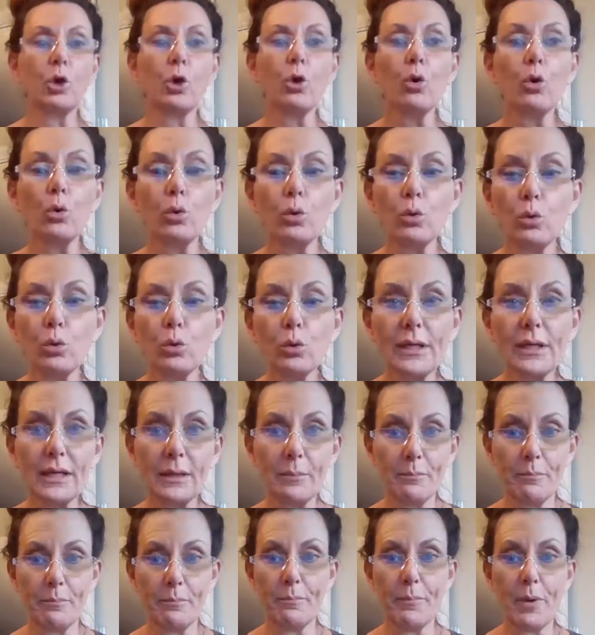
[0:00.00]

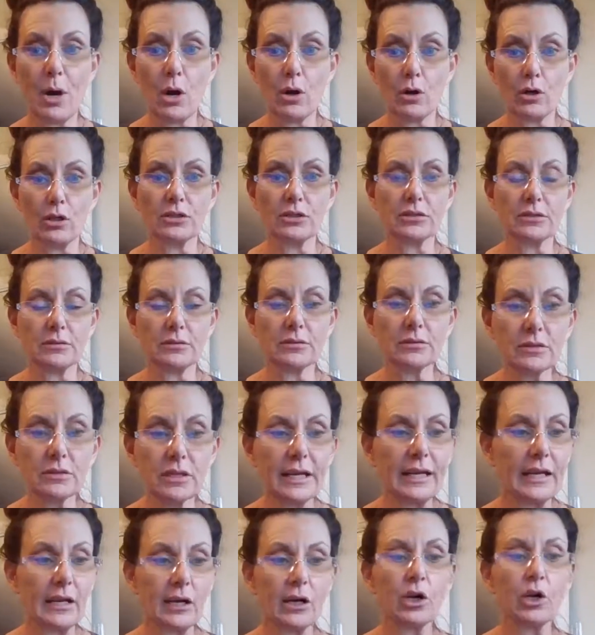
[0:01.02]
totally bonkers,
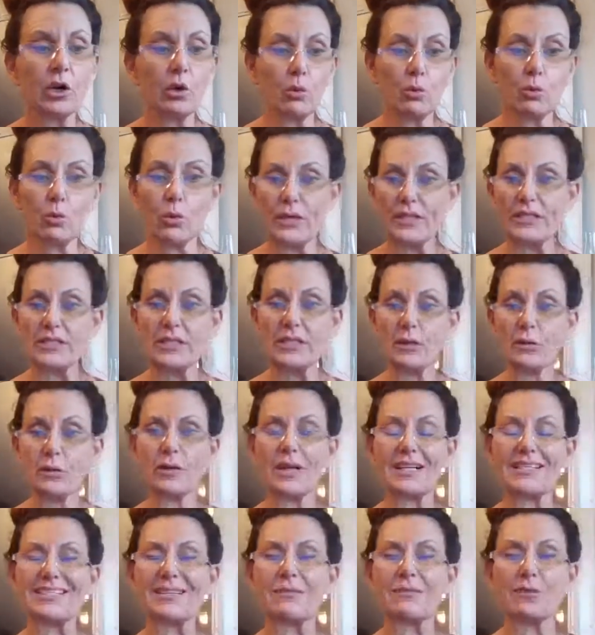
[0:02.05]
like crazy going
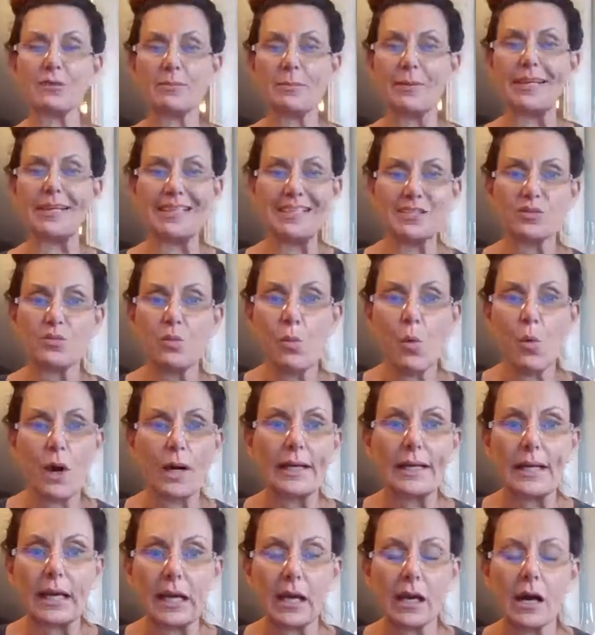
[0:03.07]
nuts. It was my kids
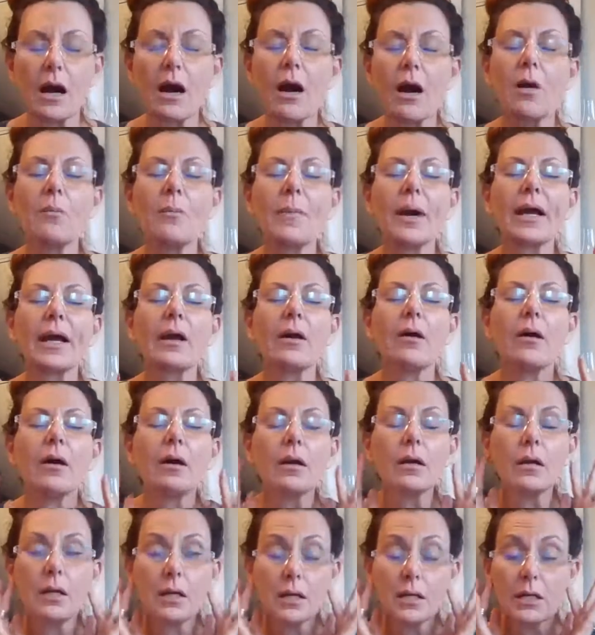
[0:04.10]
whining.
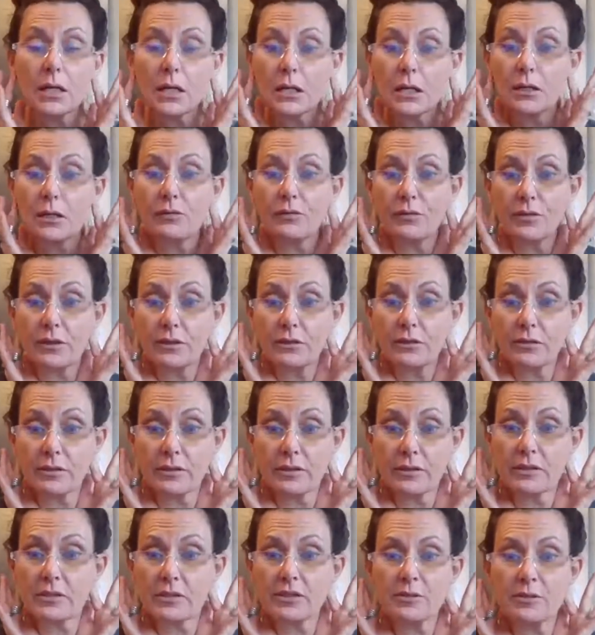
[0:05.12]
Can you feel
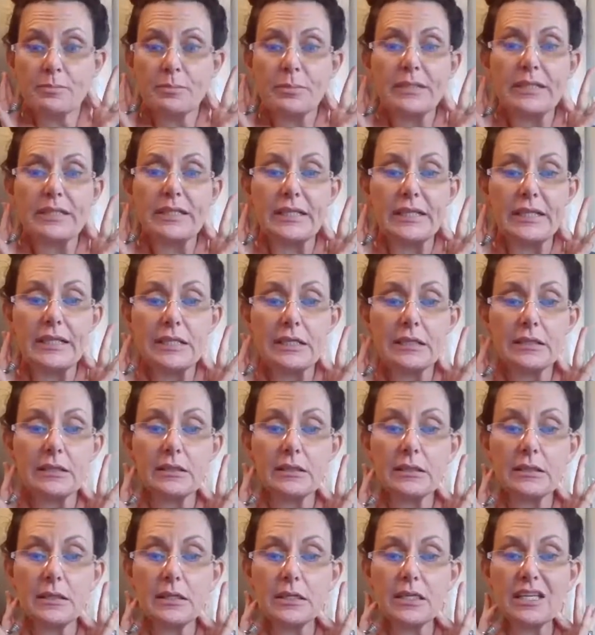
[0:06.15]
your ears bleeding?
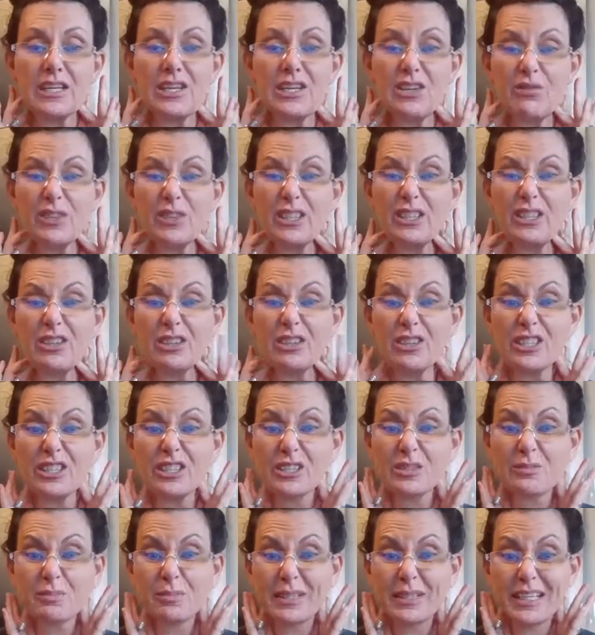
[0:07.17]
Can you feel your
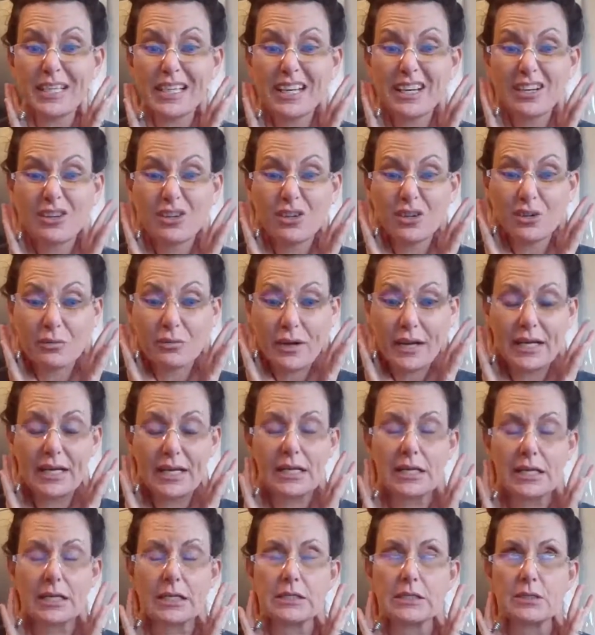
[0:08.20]
ears bleeding
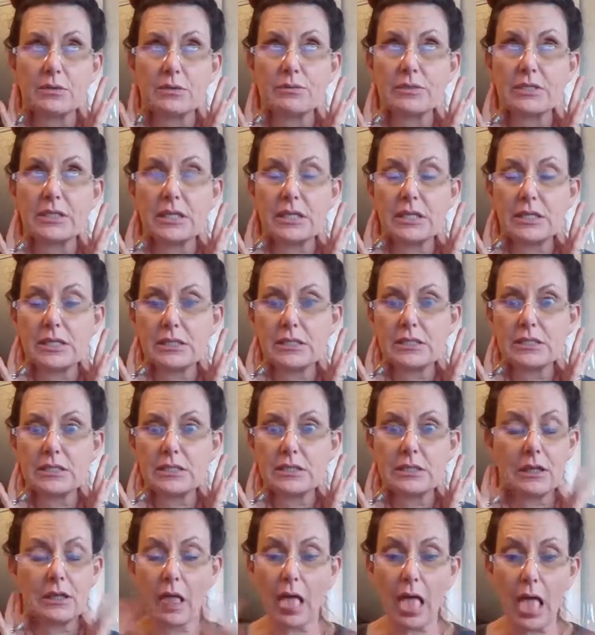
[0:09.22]
already? Like it's
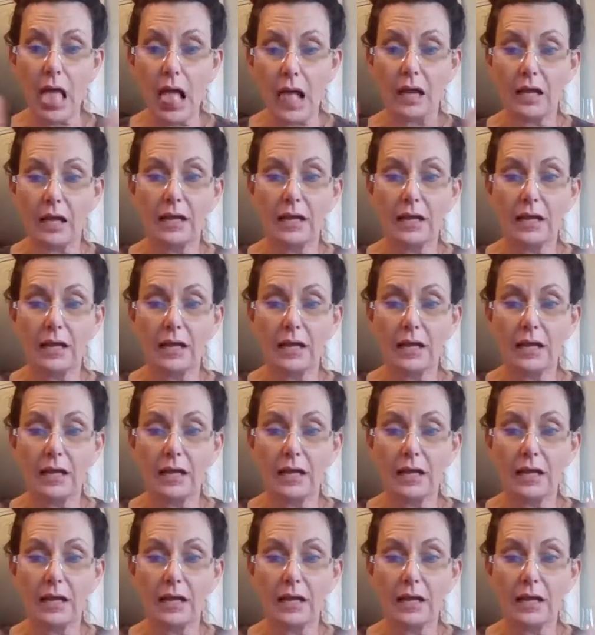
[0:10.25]
ridiculous. Blah.